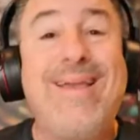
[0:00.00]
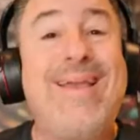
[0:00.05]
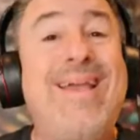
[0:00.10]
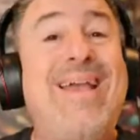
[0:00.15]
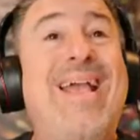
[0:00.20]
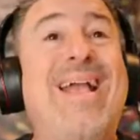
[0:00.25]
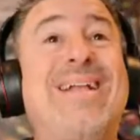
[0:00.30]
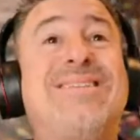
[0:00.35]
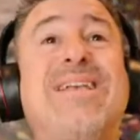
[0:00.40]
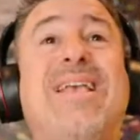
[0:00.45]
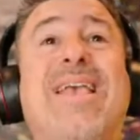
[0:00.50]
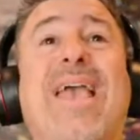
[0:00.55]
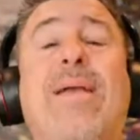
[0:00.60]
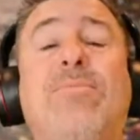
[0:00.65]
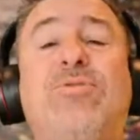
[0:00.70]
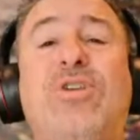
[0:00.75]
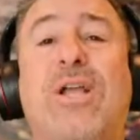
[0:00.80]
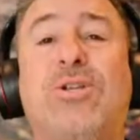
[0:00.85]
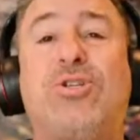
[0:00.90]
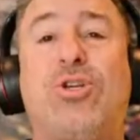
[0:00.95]
It's a game
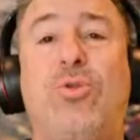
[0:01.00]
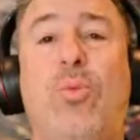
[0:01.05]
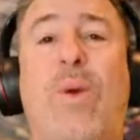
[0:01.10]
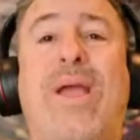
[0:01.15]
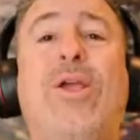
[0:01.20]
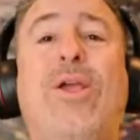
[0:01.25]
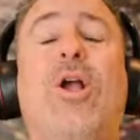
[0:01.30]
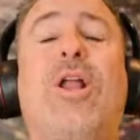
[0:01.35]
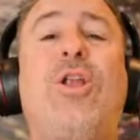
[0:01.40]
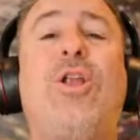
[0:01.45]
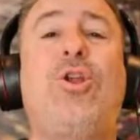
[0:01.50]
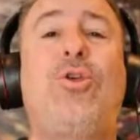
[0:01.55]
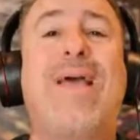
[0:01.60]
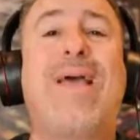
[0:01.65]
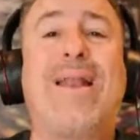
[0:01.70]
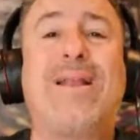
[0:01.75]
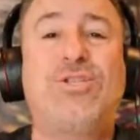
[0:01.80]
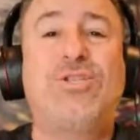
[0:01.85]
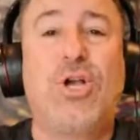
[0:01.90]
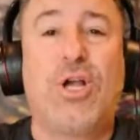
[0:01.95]
changer. The way you're going to do that
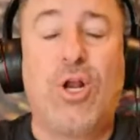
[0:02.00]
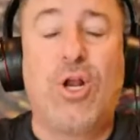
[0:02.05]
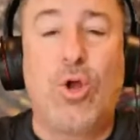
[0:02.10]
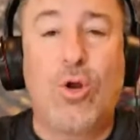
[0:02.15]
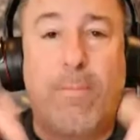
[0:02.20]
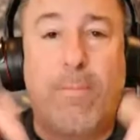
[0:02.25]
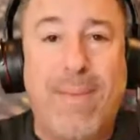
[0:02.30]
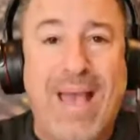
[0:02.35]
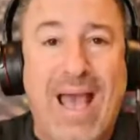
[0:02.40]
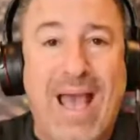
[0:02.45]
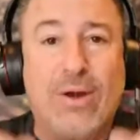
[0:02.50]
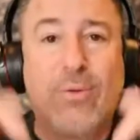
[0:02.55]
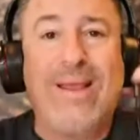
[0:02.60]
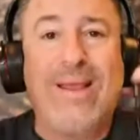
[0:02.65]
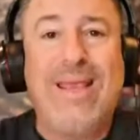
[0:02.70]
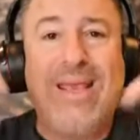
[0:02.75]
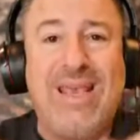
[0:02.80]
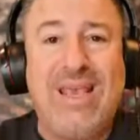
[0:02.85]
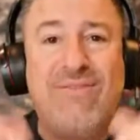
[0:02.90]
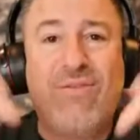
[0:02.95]
is you're going to go to
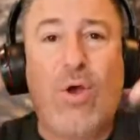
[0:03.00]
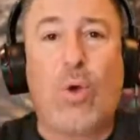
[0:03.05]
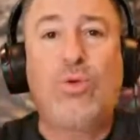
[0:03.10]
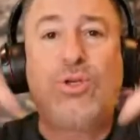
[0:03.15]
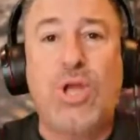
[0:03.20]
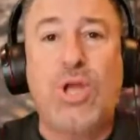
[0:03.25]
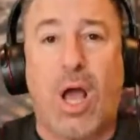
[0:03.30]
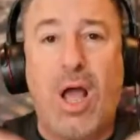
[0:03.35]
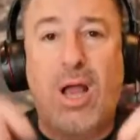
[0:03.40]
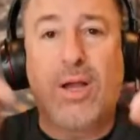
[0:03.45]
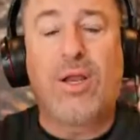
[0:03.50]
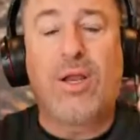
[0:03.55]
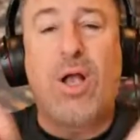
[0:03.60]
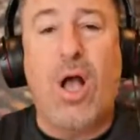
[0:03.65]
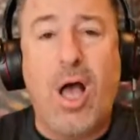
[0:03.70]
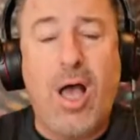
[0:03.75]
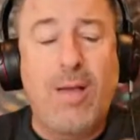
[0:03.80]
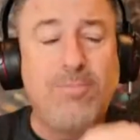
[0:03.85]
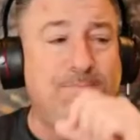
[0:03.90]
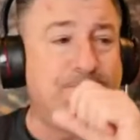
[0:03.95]

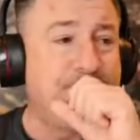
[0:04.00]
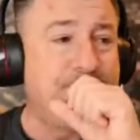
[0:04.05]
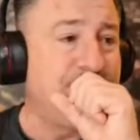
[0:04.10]
batteryevo.com.